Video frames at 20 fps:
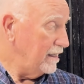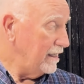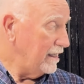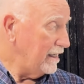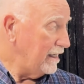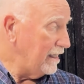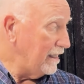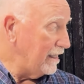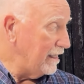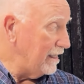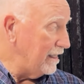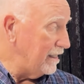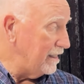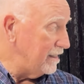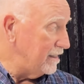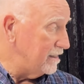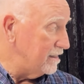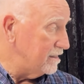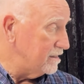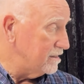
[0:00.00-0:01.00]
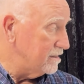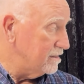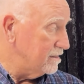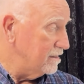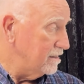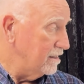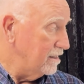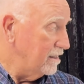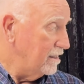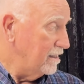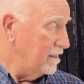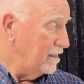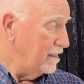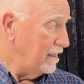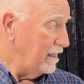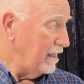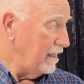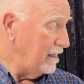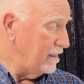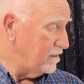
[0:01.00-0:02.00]
he is
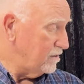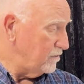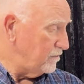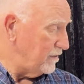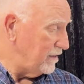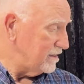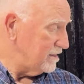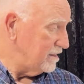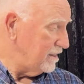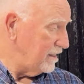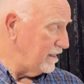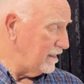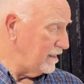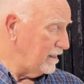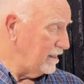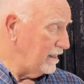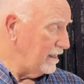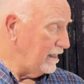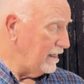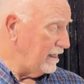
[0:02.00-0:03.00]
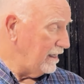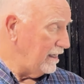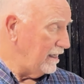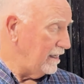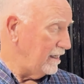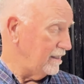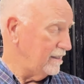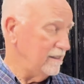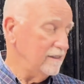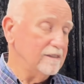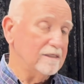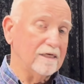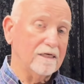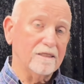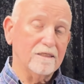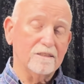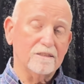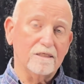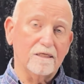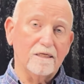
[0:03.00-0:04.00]
interesting and
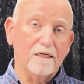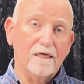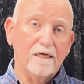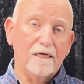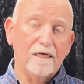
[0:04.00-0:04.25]
intelligent.